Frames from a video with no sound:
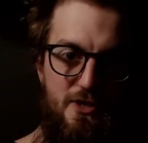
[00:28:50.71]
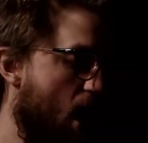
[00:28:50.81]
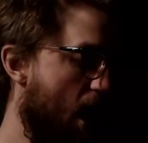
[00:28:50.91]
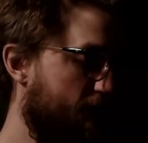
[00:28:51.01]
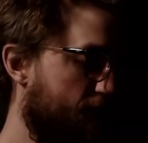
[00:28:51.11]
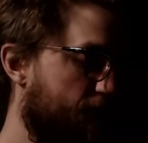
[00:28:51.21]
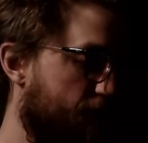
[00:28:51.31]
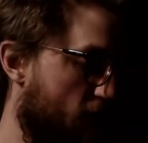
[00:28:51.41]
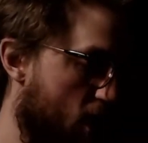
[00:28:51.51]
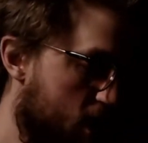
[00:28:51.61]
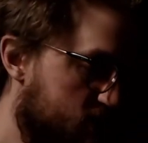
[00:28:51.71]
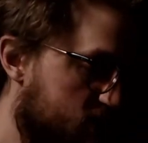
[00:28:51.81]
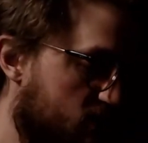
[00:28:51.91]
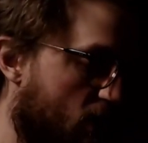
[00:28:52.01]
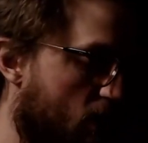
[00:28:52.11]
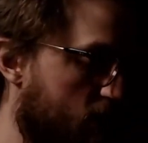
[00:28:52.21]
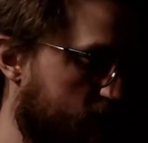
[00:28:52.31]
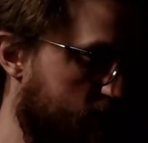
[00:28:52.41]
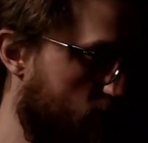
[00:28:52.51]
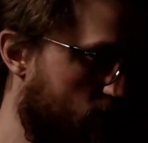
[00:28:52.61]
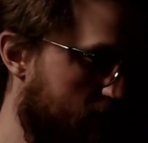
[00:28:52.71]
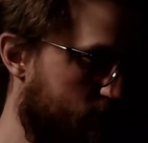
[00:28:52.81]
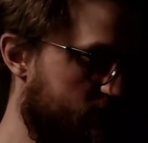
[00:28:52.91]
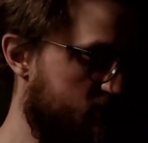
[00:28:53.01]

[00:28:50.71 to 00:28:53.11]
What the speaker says: At first, I thought it was